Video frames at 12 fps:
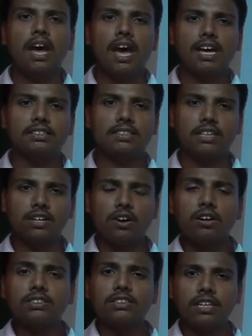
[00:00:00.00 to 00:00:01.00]
as the
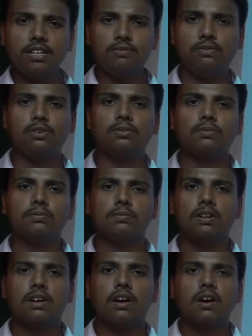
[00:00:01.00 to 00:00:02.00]
gross inflow
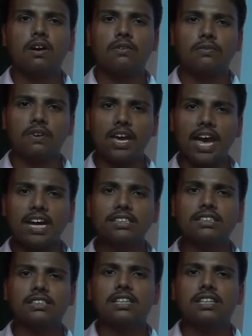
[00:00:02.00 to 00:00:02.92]
of cash,